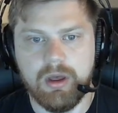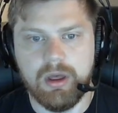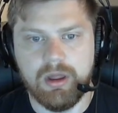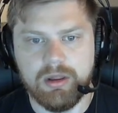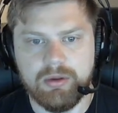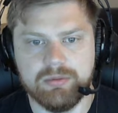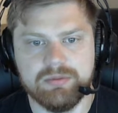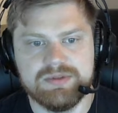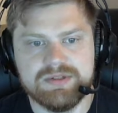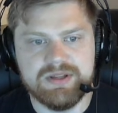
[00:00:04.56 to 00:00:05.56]
Hello,
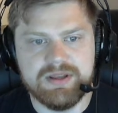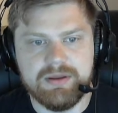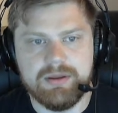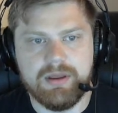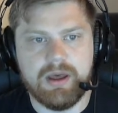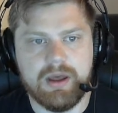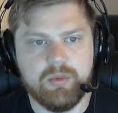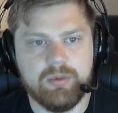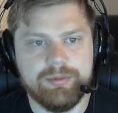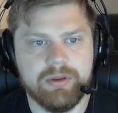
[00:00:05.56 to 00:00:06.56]
today I
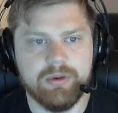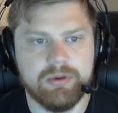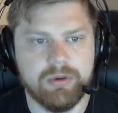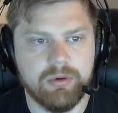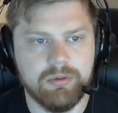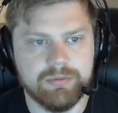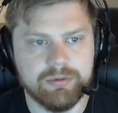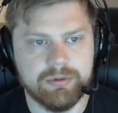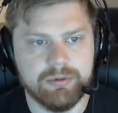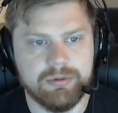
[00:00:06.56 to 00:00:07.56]
will be going
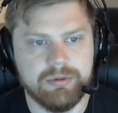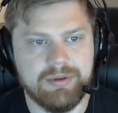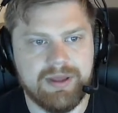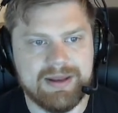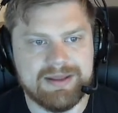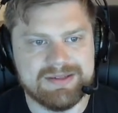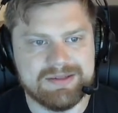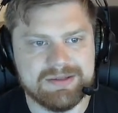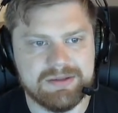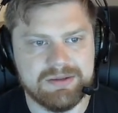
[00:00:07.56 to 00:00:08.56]
over Natas